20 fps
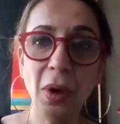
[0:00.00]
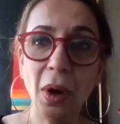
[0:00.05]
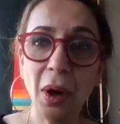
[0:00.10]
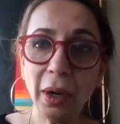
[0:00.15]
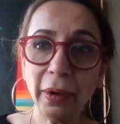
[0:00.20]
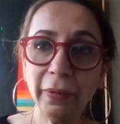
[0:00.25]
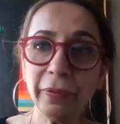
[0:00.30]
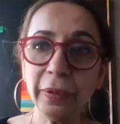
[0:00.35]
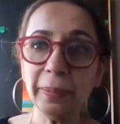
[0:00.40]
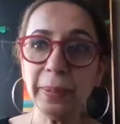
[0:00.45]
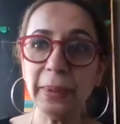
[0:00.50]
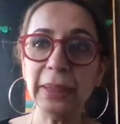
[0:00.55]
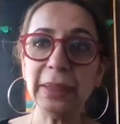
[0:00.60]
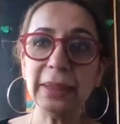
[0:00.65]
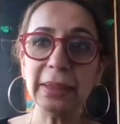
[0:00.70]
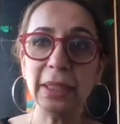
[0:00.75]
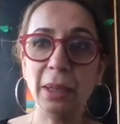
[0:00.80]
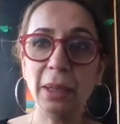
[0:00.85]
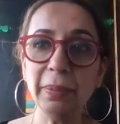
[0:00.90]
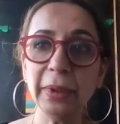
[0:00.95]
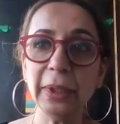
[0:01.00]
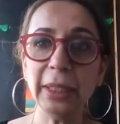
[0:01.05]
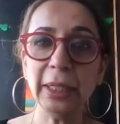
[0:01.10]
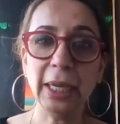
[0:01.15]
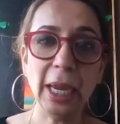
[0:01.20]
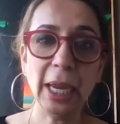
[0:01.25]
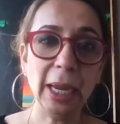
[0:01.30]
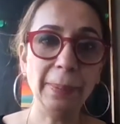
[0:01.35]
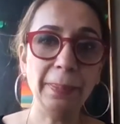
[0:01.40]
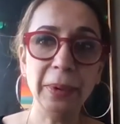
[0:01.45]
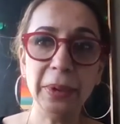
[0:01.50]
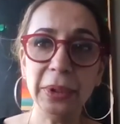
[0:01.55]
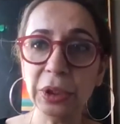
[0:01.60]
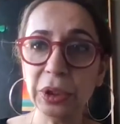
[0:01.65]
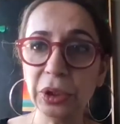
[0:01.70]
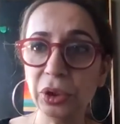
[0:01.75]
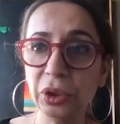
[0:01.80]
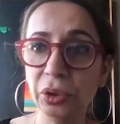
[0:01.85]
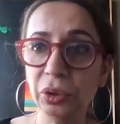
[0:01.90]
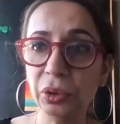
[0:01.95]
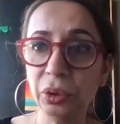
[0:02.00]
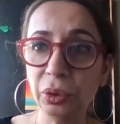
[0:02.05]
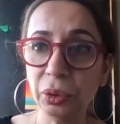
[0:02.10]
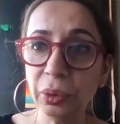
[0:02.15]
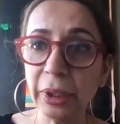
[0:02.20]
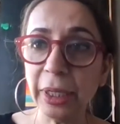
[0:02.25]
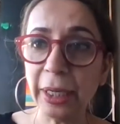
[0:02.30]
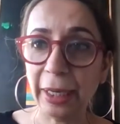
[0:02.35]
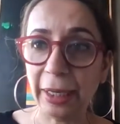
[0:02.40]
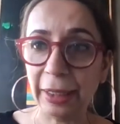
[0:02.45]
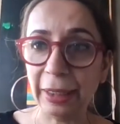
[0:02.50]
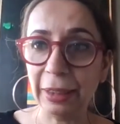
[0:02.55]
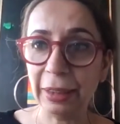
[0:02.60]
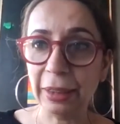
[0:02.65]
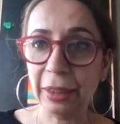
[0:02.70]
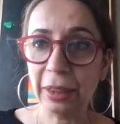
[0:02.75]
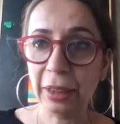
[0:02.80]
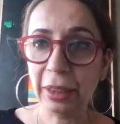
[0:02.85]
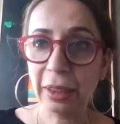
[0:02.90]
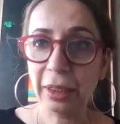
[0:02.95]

God forbid something happens to you today,